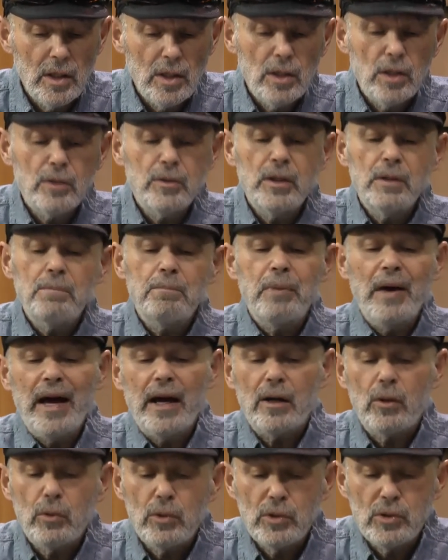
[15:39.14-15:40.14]
Looking
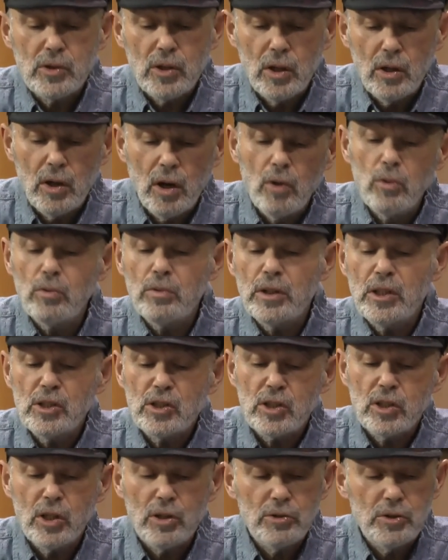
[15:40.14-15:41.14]
backwards only
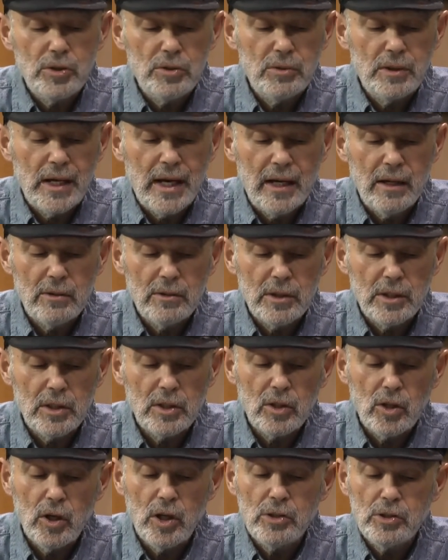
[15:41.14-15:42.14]
slows you down and
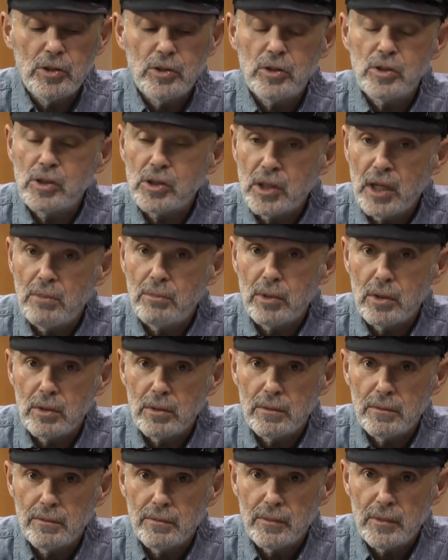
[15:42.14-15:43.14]
can cause you to stumble
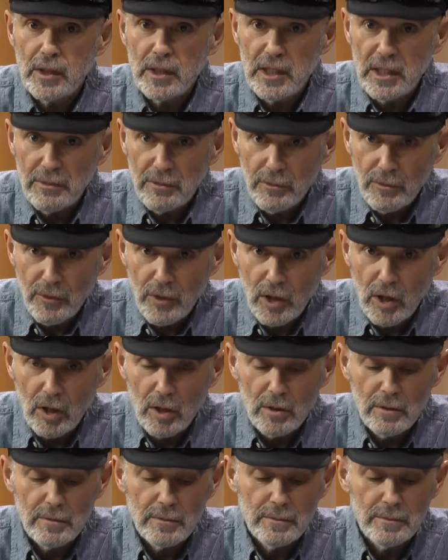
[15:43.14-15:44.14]
and even
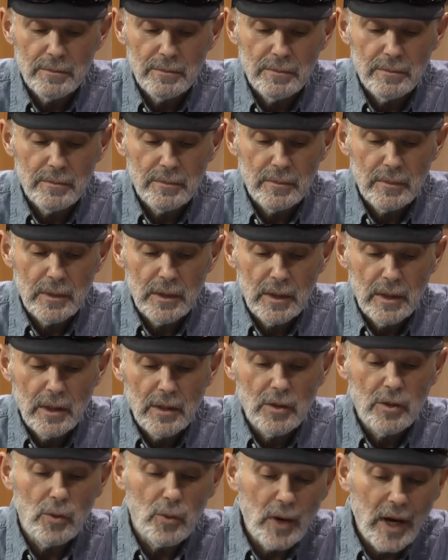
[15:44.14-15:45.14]
fall.
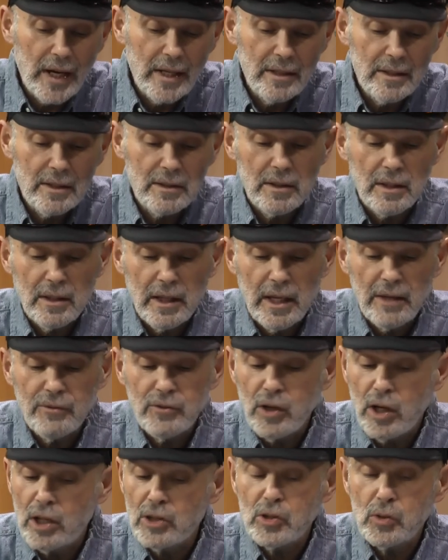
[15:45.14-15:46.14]
The right and the
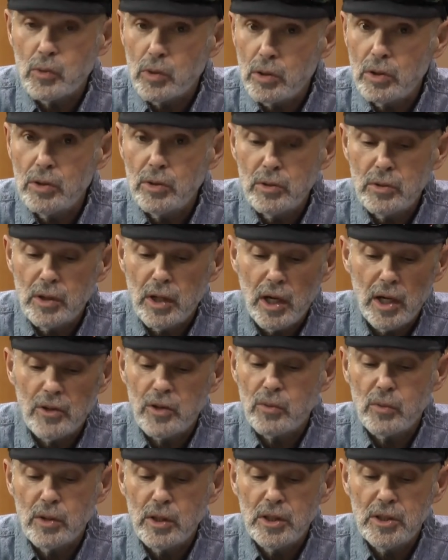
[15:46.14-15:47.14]
left also allude to
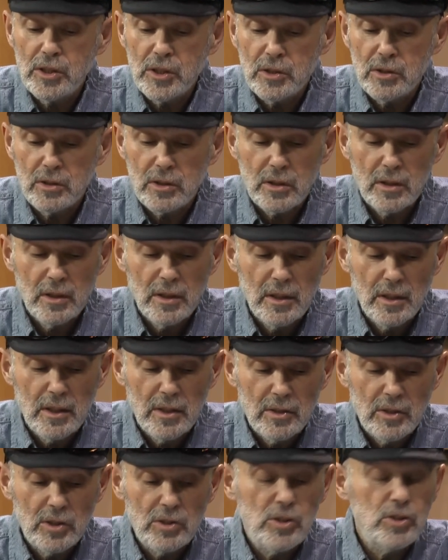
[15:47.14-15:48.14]
other religions,
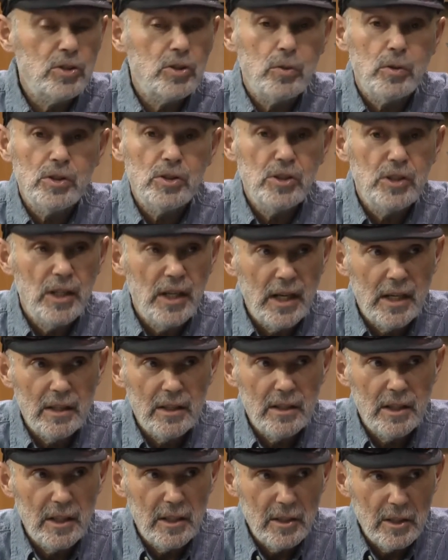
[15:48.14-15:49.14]
such as
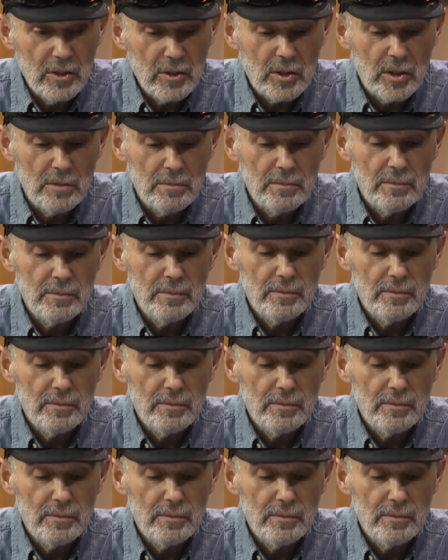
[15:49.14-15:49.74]
Christianity and Islam.